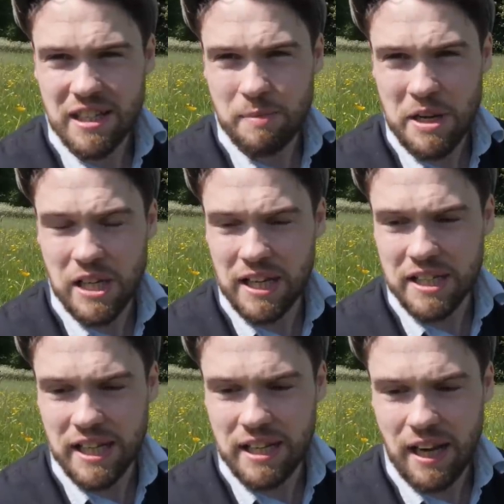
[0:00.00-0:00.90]

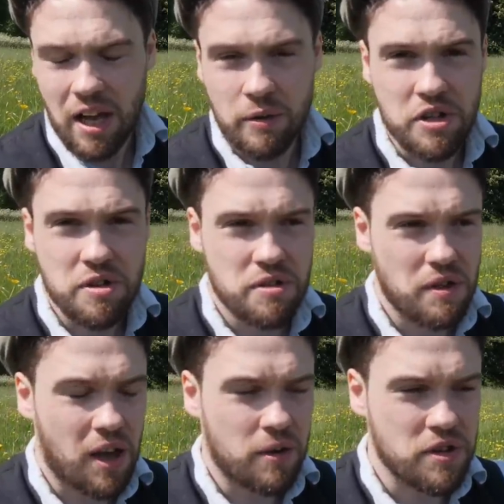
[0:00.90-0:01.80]
specializing in Irish,
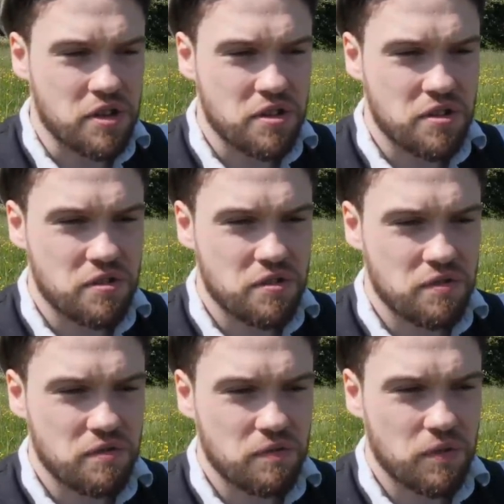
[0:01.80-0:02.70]

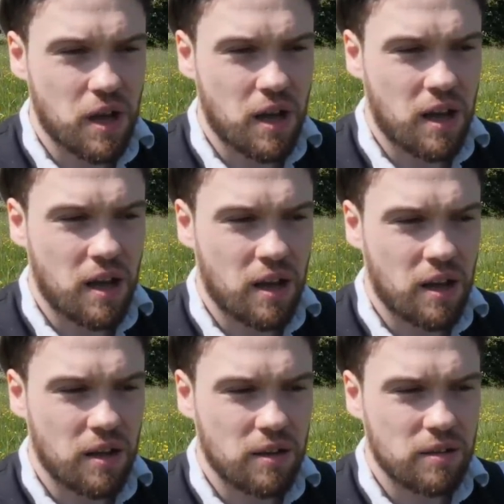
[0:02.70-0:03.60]

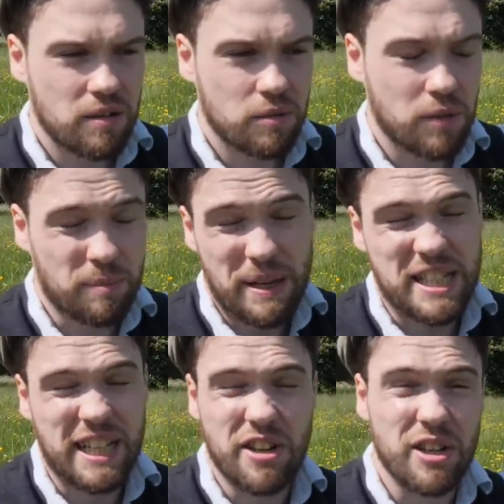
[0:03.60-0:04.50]
well,
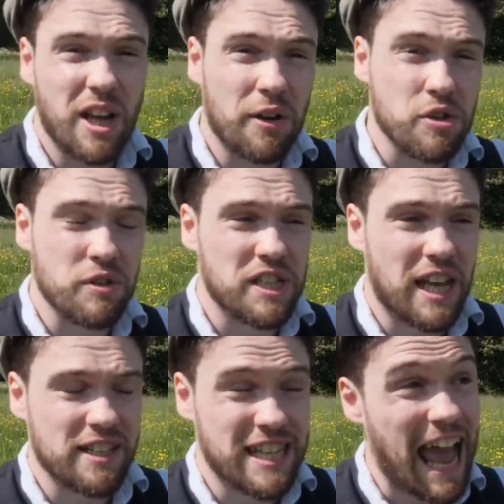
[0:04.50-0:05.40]
basically early Irish Christianity,